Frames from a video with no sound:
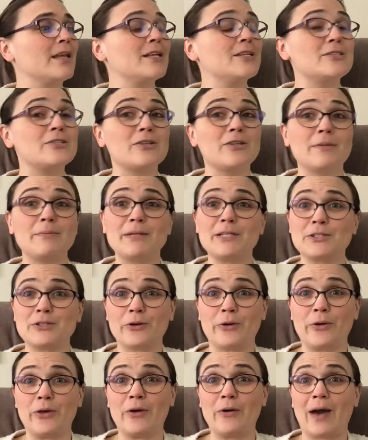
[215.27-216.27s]
So let me
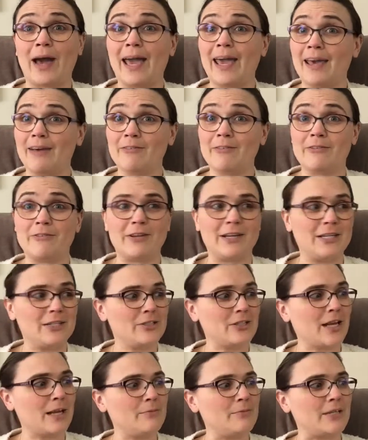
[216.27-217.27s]
show you. I have a
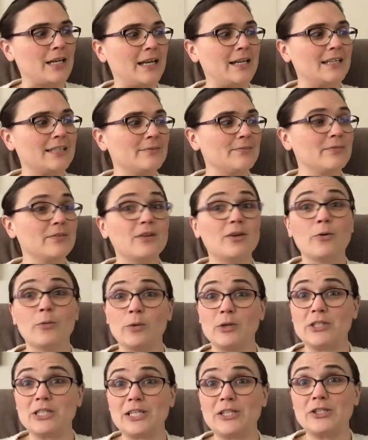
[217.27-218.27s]
finished object,
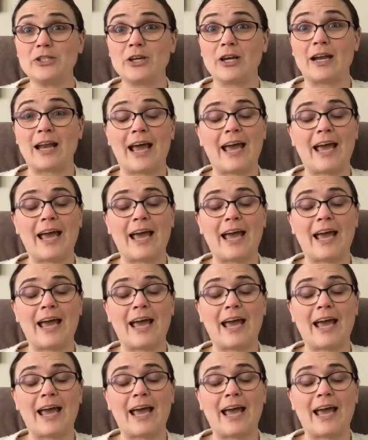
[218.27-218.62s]
which I should.